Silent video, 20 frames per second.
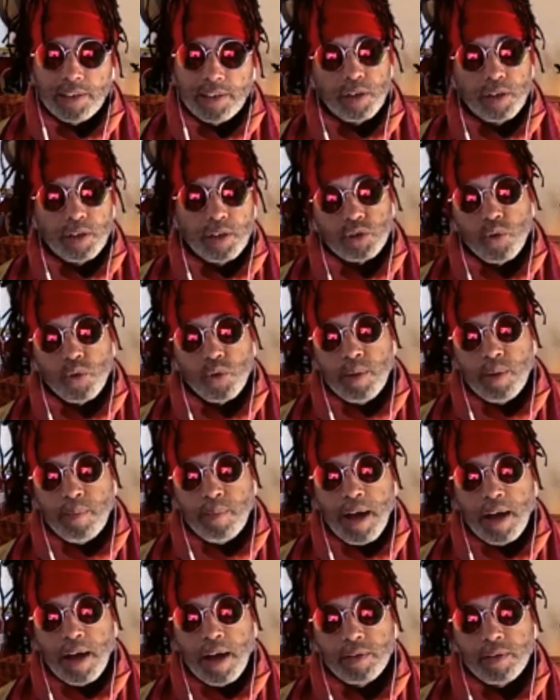a story
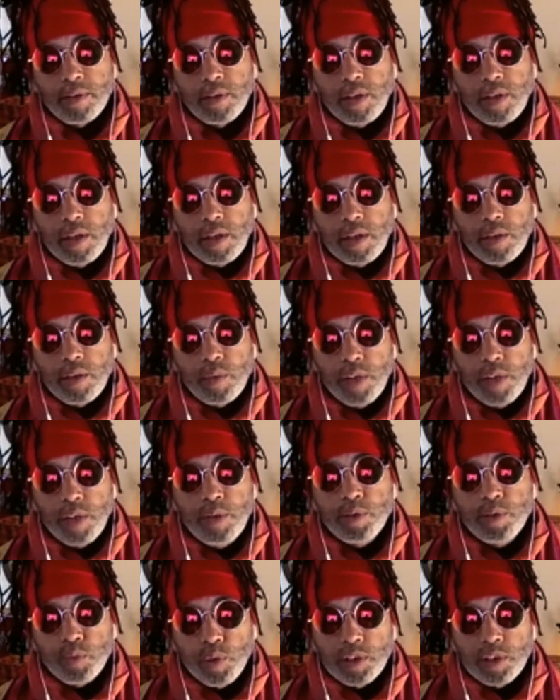about when he
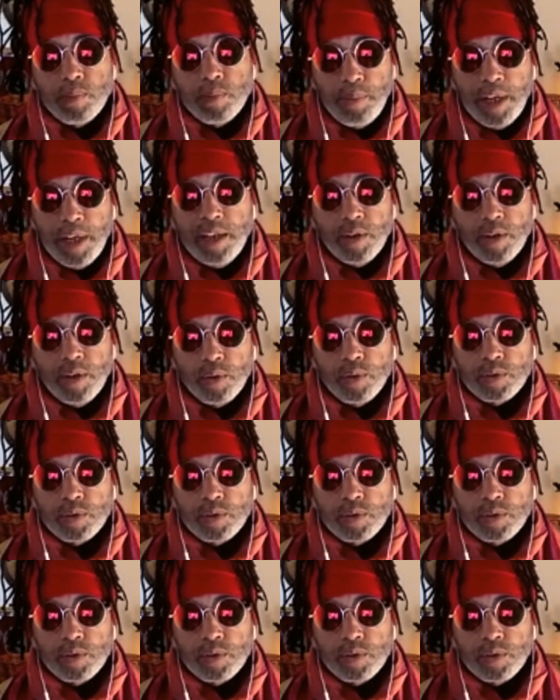was with the Beatles,